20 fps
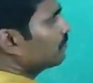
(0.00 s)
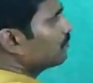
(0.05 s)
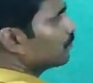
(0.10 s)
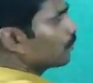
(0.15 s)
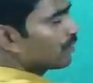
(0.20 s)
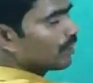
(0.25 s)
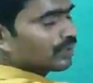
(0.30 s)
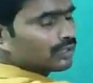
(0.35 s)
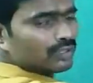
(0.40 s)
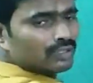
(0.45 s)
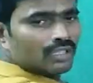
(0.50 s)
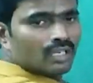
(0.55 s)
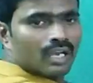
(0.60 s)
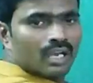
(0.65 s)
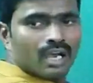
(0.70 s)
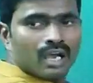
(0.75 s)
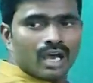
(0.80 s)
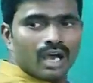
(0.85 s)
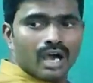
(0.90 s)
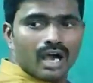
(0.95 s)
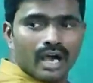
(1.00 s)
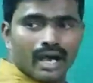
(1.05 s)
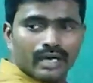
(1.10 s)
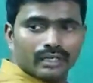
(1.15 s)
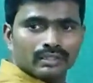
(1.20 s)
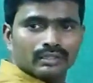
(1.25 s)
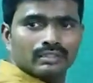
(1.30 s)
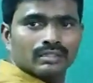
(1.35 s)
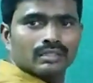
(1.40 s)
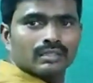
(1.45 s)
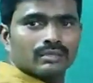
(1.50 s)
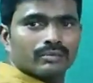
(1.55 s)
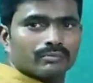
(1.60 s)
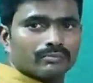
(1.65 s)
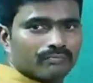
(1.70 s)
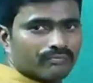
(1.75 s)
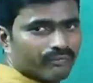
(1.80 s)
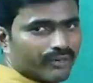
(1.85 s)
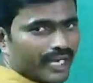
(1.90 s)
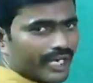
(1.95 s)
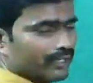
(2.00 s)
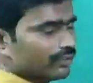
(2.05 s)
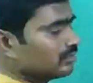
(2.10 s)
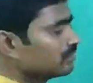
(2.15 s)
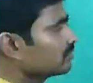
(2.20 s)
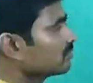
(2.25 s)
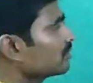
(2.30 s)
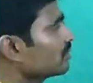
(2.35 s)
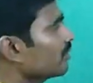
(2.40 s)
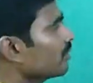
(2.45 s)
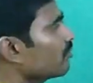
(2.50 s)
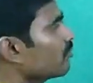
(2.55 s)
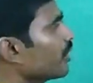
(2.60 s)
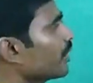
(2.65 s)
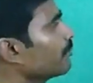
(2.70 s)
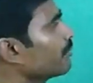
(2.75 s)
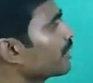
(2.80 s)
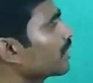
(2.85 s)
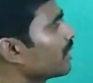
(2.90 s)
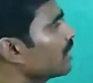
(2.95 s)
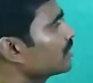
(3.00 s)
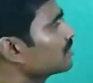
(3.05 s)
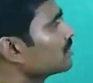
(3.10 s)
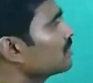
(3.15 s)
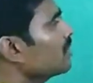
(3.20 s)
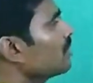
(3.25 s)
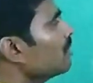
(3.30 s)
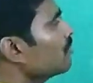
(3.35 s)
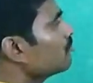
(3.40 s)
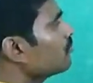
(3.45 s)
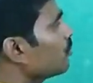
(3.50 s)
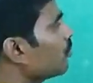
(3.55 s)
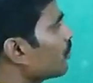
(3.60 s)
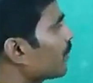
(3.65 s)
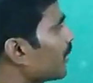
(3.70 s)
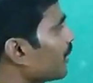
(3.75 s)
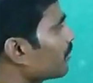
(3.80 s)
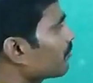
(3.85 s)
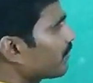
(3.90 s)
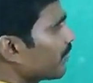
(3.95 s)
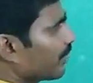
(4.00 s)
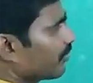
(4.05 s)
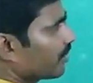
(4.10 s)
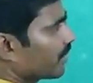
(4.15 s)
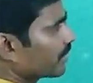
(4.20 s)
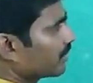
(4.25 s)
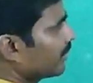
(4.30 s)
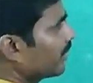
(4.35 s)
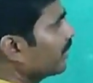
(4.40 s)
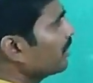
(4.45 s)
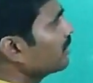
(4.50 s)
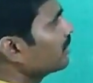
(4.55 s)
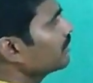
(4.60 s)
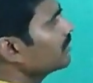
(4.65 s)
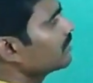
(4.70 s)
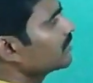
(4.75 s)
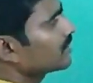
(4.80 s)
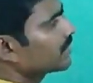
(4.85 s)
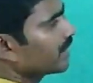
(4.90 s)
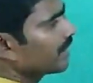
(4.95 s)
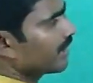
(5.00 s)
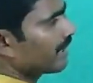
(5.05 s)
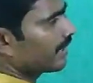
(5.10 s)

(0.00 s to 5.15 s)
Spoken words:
4 or 5. Why? Because 4 and 5 are the interior